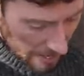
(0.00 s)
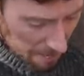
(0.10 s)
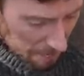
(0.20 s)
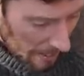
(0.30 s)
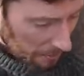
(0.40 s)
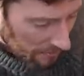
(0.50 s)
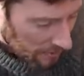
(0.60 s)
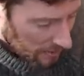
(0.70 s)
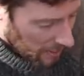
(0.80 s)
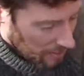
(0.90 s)
Um,
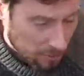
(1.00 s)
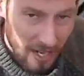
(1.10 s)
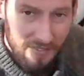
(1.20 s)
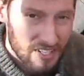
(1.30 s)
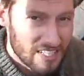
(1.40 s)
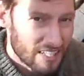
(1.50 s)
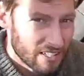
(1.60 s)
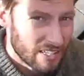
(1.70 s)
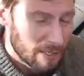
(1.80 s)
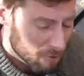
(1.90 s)
however, I don't have any
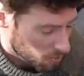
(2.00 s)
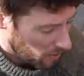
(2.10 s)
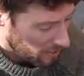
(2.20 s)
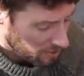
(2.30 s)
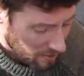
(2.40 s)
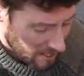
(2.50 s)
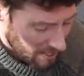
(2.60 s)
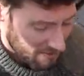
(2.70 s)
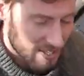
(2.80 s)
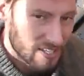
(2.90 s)
sticky labels. What I do
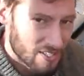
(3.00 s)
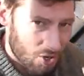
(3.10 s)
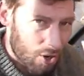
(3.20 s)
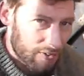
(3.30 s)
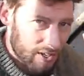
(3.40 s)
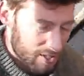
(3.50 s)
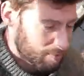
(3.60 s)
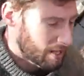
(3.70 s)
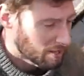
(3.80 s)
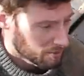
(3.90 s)
have is offcuts
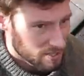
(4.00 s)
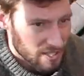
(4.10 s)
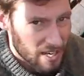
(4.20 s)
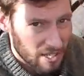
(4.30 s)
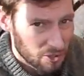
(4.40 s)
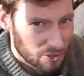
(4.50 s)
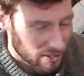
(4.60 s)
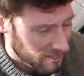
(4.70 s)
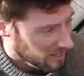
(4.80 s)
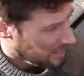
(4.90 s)
of plywood, a glue
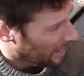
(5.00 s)
gun